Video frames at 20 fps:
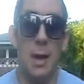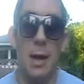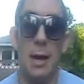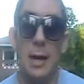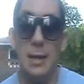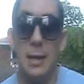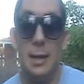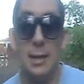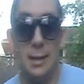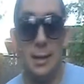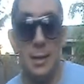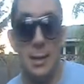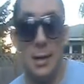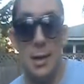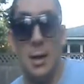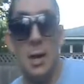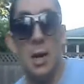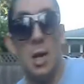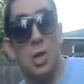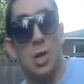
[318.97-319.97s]
making the
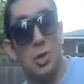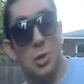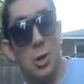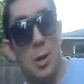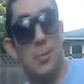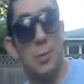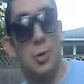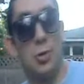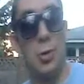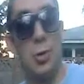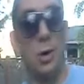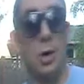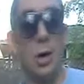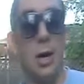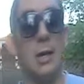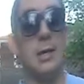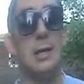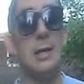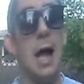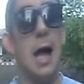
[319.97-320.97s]
trip shorter
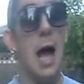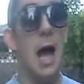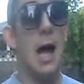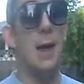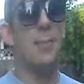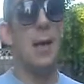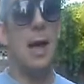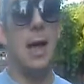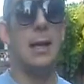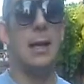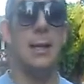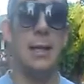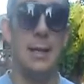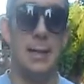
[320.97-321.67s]
in time and